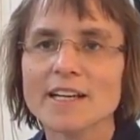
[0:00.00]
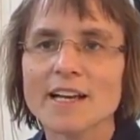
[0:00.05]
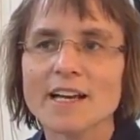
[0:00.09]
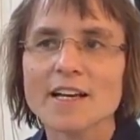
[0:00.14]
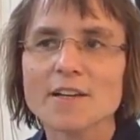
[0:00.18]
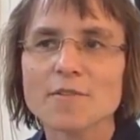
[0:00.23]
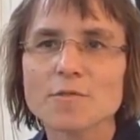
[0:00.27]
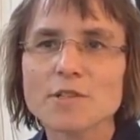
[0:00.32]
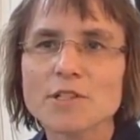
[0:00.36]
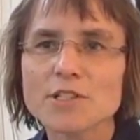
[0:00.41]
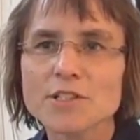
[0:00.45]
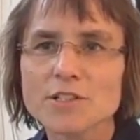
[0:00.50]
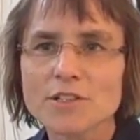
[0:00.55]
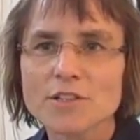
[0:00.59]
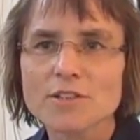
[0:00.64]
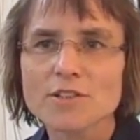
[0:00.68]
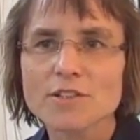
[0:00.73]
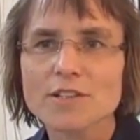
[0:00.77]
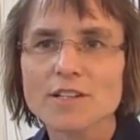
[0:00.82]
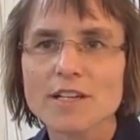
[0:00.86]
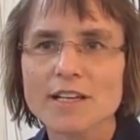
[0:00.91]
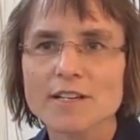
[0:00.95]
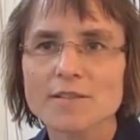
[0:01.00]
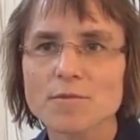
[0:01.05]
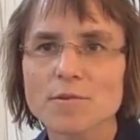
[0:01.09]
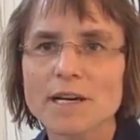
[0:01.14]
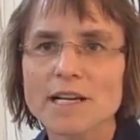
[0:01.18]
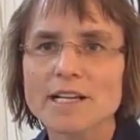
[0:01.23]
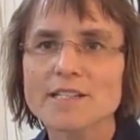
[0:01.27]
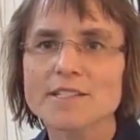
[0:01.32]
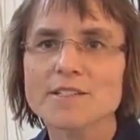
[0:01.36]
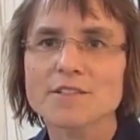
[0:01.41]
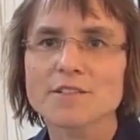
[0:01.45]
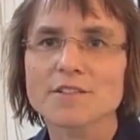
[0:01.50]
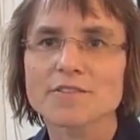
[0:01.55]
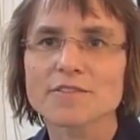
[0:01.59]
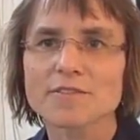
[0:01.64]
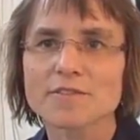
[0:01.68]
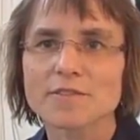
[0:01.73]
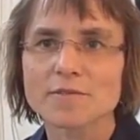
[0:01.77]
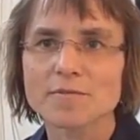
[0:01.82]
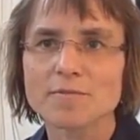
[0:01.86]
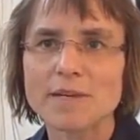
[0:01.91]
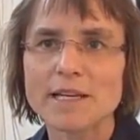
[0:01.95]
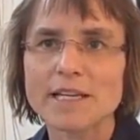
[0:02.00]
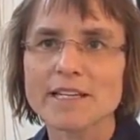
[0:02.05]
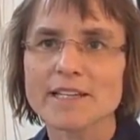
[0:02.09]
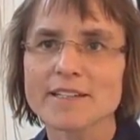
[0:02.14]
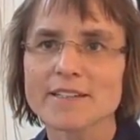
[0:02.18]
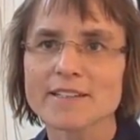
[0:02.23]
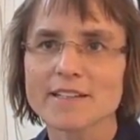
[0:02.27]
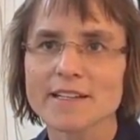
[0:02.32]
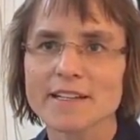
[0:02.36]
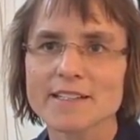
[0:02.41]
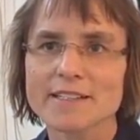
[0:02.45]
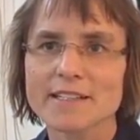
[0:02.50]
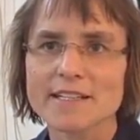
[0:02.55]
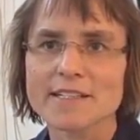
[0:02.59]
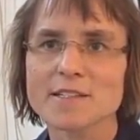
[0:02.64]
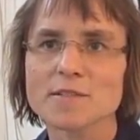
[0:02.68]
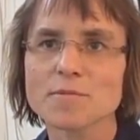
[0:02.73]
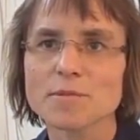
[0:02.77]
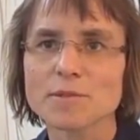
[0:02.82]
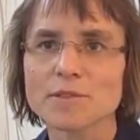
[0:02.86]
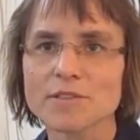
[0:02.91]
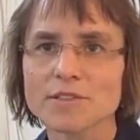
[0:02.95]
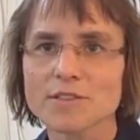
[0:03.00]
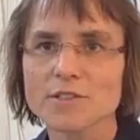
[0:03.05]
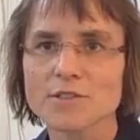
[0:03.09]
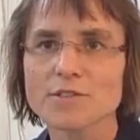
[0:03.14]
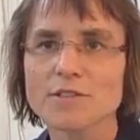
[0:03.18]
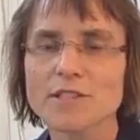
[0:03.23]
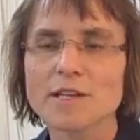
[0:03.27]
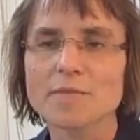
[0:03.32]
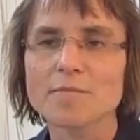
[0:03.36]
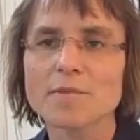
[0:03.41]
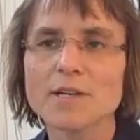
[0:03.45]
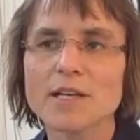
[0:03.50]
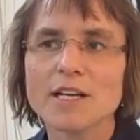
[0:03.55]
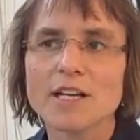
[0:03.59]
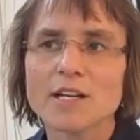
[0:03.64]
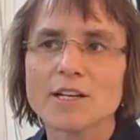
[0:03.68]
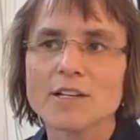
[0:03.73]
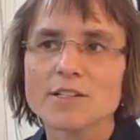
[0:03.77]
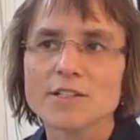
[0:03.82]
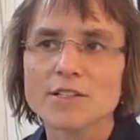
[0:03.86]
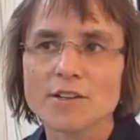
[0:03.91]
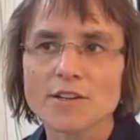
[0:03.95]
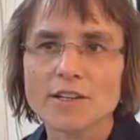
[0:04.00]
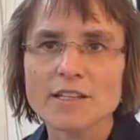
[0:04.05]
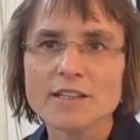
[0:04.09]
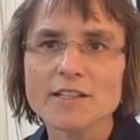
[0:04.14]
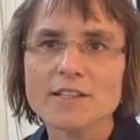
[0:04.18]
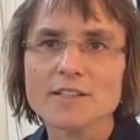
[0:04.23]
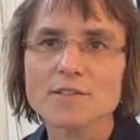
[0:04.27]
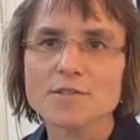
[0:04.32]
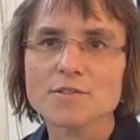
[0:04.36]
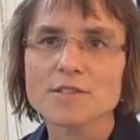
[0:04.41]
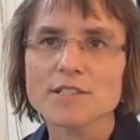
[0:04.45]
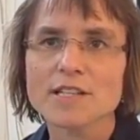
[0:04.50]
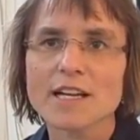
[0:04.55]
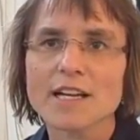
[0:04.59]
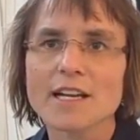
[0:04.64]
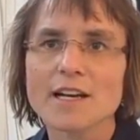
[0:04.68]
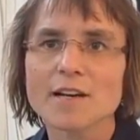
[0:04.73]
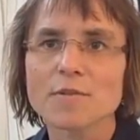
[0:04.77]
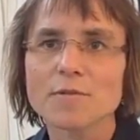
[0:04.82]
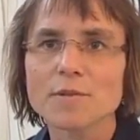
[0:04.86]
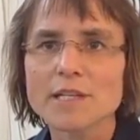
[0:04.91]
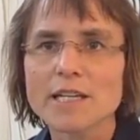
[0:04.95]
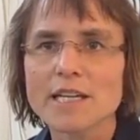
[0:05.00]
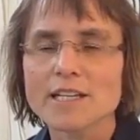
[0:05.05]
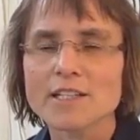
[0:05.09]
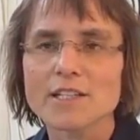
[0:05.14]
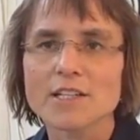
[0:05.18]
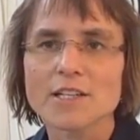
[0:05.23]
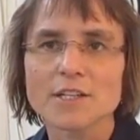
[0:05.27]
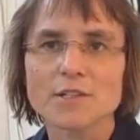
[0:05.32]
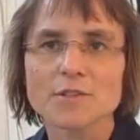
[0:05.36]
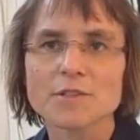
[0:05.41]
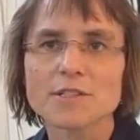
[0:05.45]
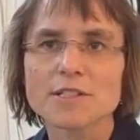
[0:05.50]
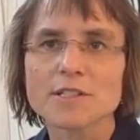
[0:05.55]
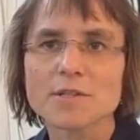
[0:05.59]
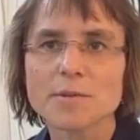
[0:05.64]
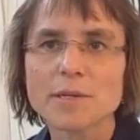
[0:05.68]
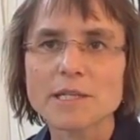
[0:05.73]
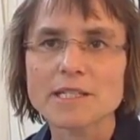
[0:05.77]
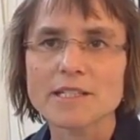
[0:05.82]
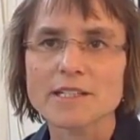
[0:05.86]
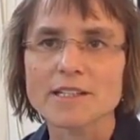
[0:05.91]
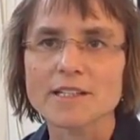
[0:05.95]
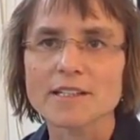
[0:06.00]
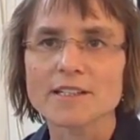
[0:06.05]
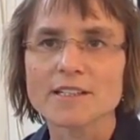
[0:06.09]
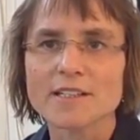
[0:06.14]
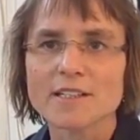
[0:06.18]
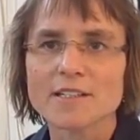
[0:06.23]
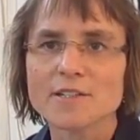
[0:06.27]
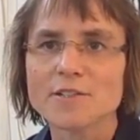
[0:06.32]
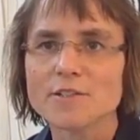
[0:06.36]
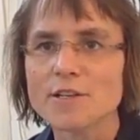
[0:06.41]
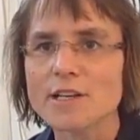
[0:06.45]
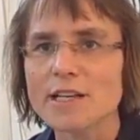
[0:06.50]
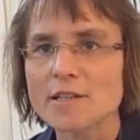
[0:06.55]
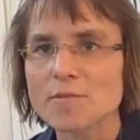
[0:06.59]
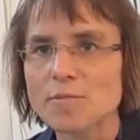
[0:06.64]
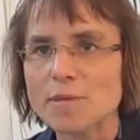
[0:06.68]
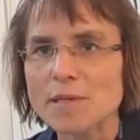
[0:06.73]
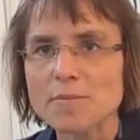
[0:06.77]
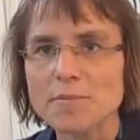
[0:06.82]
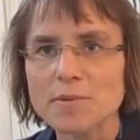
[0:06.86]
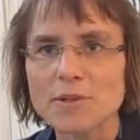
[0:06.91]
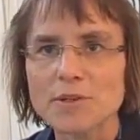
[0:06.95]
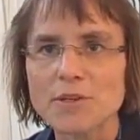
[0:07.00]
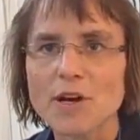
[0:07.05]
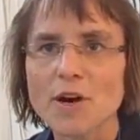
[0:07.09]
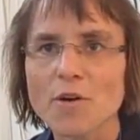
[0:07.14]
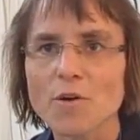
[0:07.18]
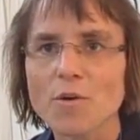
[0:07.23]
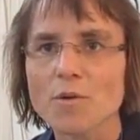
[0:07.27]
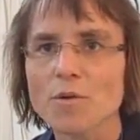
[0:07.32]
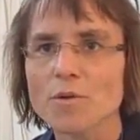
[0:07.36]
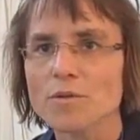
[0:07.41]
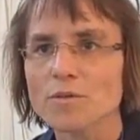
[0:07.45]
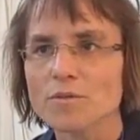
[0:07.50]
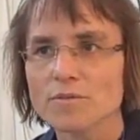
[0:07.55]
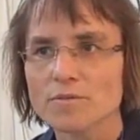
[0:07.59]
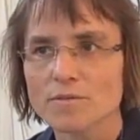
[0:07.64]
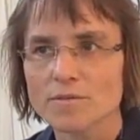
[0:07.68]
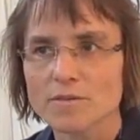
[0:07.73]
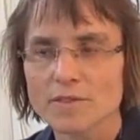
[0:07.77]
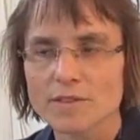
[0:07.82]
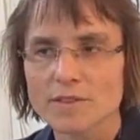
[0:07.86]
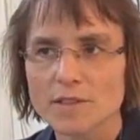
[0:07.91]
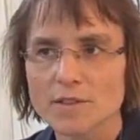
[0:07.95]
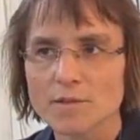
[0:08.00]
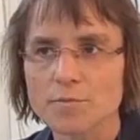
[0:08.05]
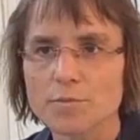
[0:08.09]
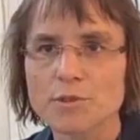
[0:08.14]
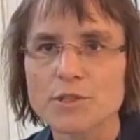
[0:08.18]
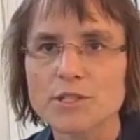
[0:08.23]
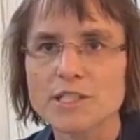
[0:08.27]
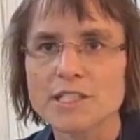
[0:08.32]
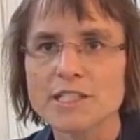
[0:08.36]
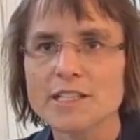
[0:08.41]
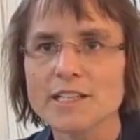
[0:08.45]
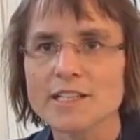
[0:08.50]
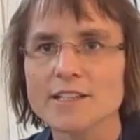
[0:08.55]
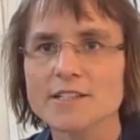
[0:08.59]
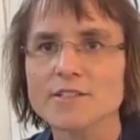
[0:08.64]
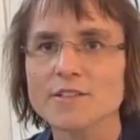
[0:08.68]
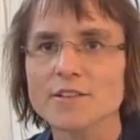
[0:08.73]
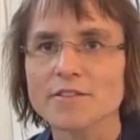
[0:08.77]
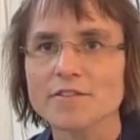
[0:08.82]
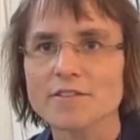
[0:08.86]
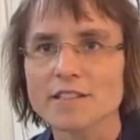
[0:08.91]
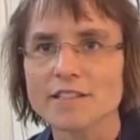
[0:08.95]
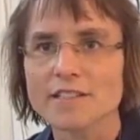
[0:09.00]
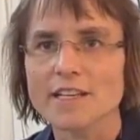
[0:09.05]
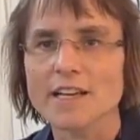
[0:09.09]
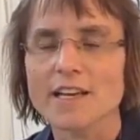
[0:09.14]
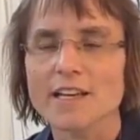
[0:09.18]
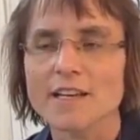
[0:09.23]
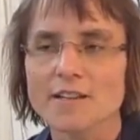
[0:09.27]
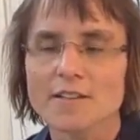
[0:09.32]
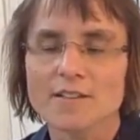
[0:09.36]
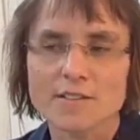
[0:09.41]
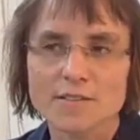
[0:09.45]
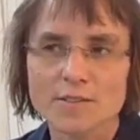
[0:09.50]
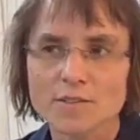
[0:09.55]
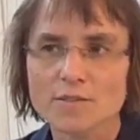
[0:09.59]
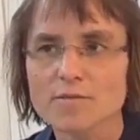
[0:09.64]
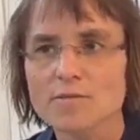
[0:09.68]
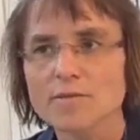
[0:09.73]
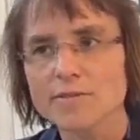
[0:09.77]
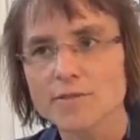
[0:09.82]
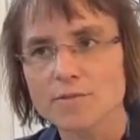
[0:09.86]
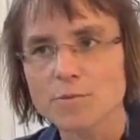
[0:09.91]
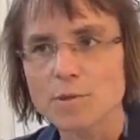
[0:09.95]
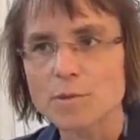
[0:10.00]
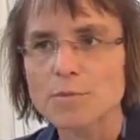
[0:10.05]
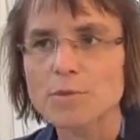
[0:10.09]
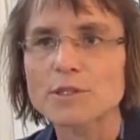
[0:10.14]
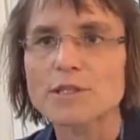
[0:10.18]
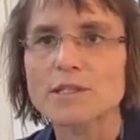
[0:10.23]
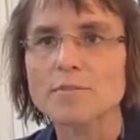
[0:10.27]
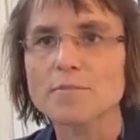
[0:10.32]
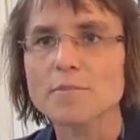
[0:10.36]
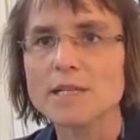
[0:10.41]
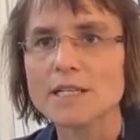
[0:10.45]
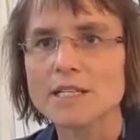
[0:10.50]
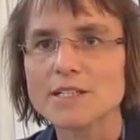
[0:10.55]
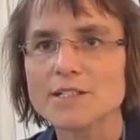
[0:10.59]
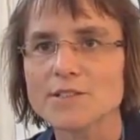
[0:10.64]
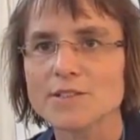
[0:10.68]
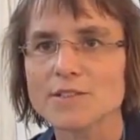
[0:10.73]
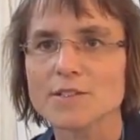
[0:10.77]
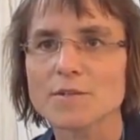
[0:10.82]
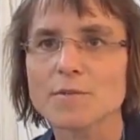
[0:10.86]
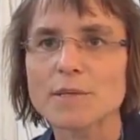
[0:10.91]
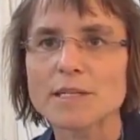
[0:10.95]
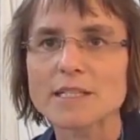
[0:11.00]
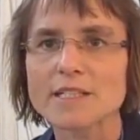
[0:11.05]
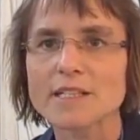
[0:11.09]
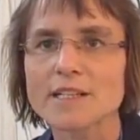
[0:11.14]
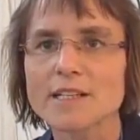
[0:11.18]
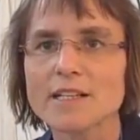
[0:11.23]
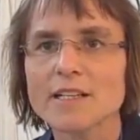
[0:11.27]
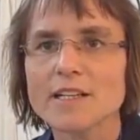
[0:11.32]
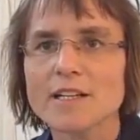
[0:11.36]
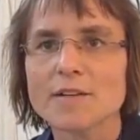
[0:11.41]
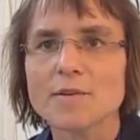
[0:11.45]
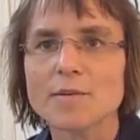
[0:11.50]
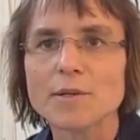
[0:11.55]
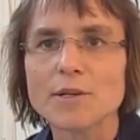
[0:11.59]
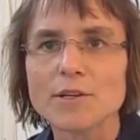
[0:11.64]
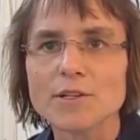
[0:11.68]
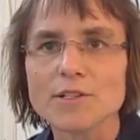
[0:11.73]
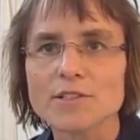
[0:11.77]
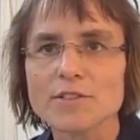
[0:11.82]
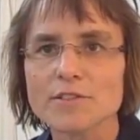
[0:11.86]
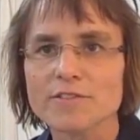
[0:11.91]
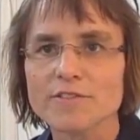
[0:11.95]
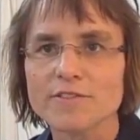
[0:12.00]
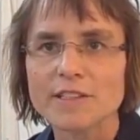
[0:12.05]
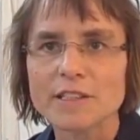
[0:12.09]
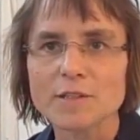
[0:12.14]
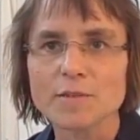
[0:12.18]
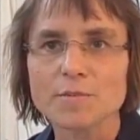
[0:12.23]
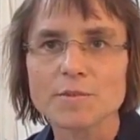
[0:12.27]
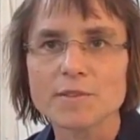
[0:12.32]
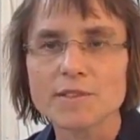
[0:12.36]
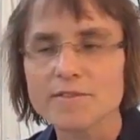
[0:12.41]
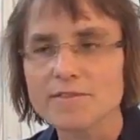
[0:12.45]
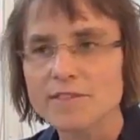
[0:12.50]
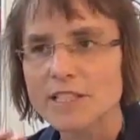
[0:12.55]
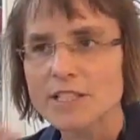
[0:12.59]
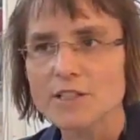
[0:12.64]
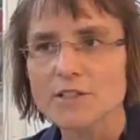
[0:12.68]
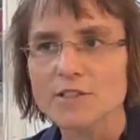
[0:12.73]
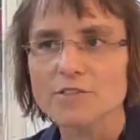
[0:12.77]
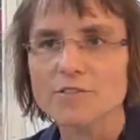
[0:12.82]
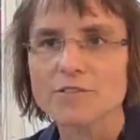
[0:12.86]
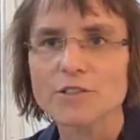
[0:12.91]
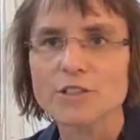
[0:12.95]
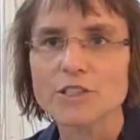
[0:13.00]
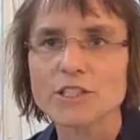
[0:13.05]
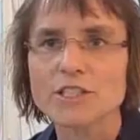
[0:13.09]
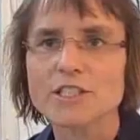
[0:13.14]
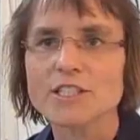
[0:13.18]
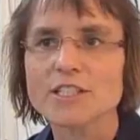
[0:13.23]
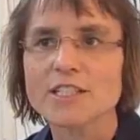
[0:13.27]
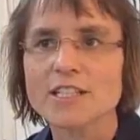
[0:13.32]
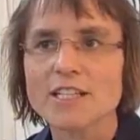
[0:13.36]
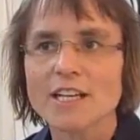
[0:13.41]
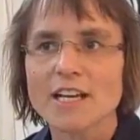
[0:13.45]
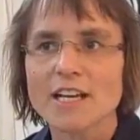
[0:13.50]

And we should look at ways of making it accessible to them. So in this Susana, we actually use Twitter to let people know the proceedings of the day. It's, we put the minutes on Twitter, we also film video footage.